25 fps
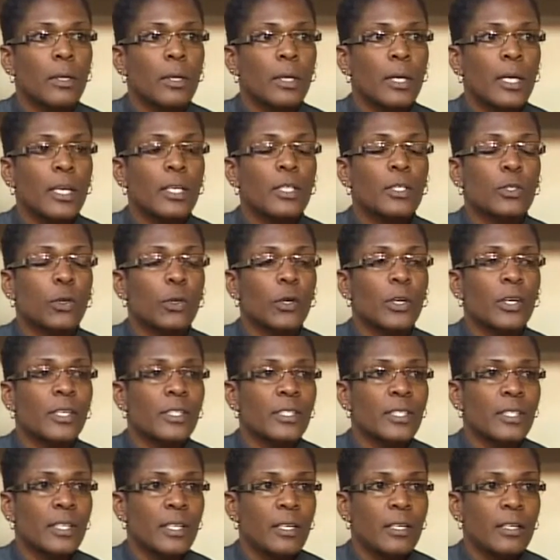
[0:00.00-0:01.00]
his or her
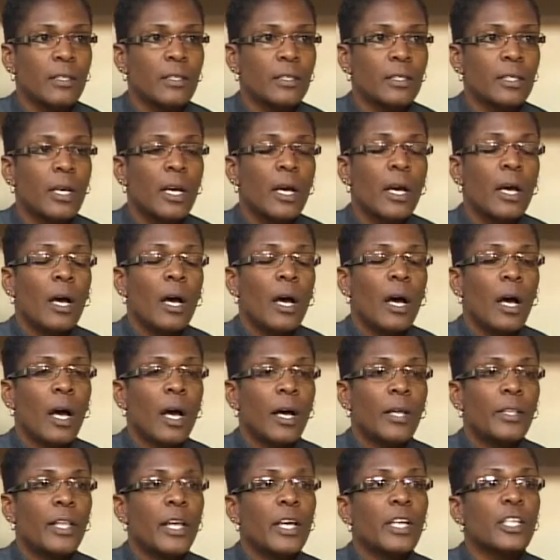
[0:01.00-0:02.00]
skills
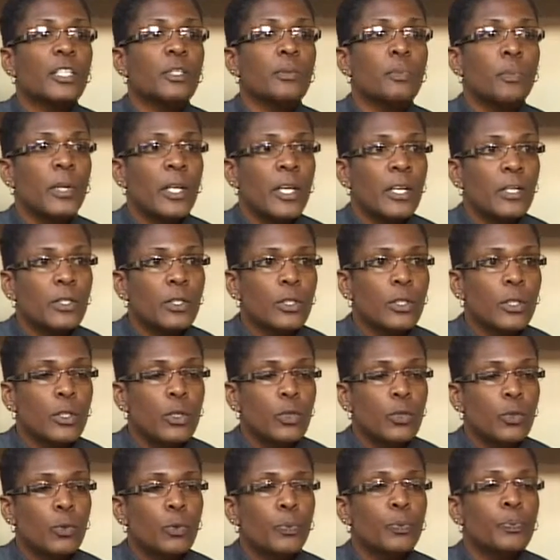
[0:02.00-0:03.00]
and explain to
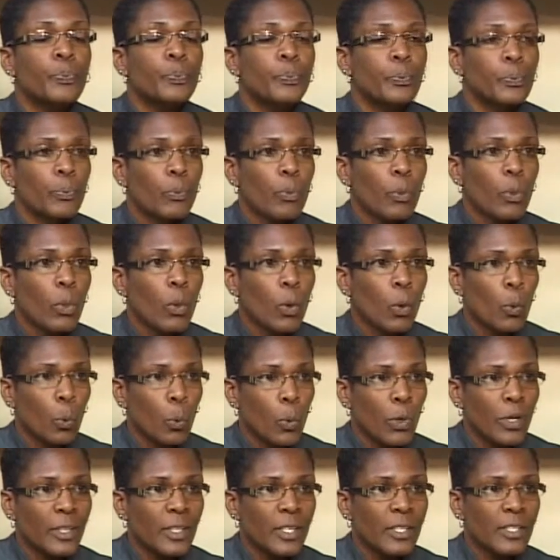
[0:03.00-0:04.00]
you
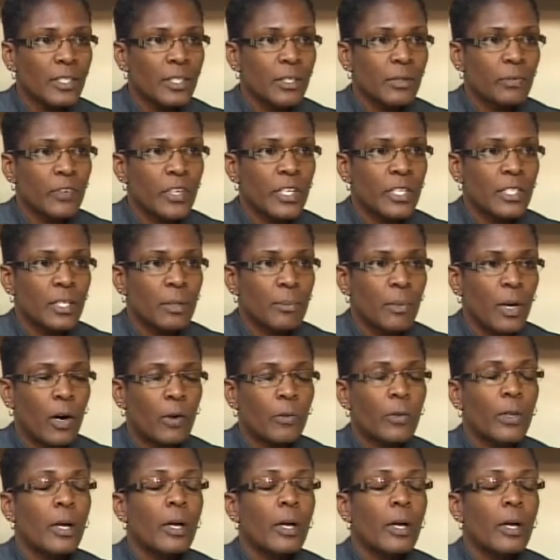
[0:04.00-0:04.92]
what the survey is about.